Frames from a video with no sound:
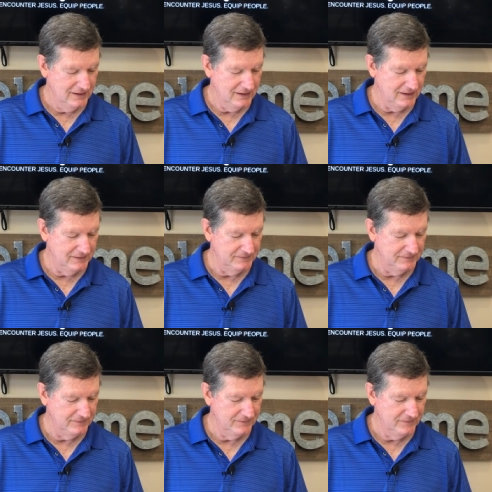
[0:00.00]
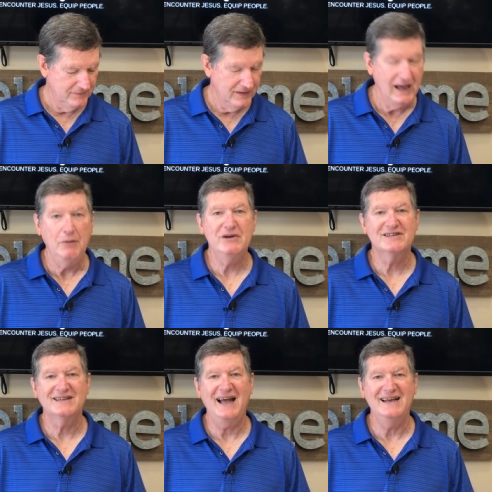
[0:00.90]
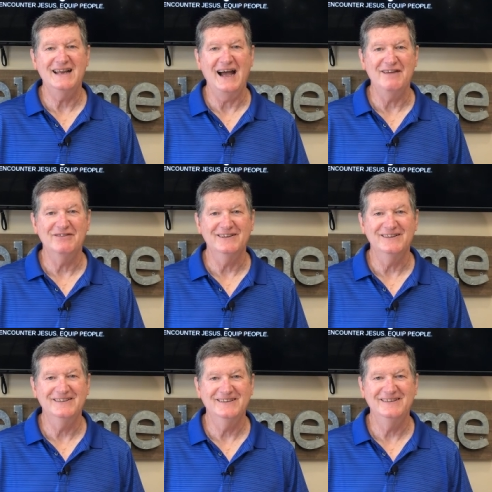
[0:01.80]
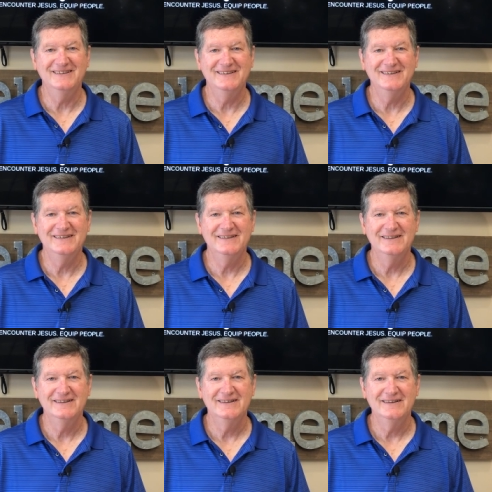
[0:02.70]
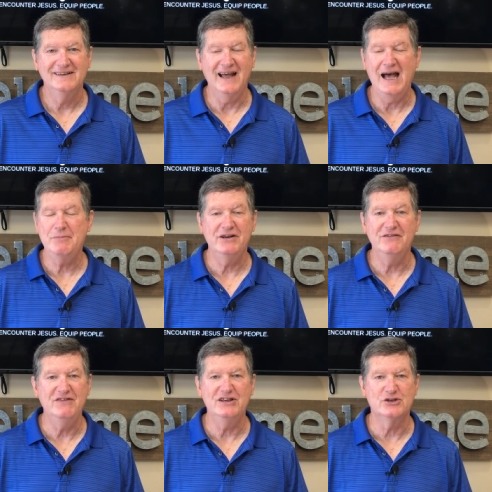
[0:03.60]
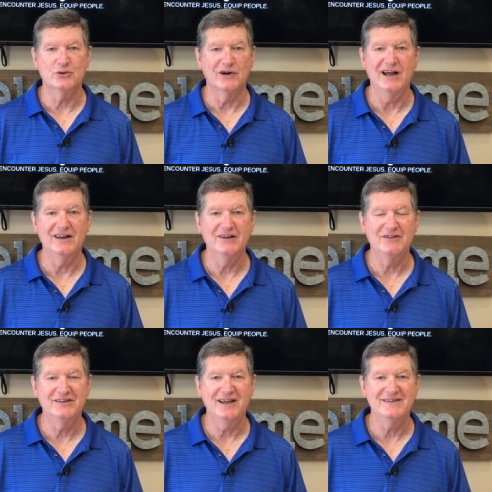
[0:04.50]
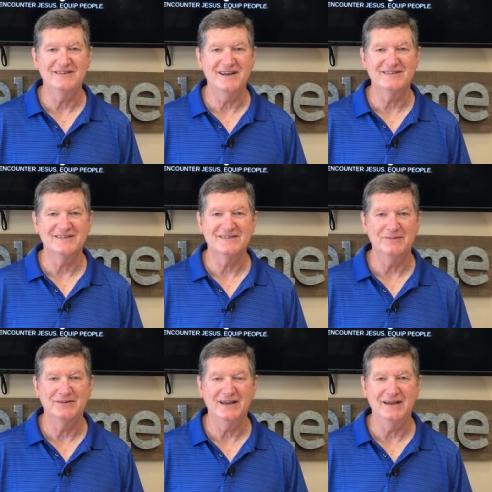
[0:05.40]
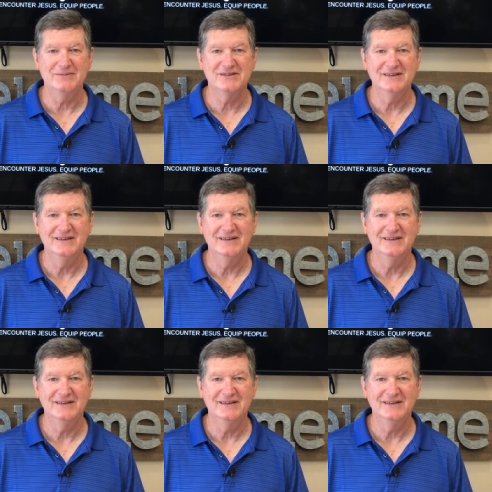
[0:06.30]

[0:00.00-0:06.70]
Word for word: um, I went skydiving. Now, I'm an adventurer. I love to take chances sometimes.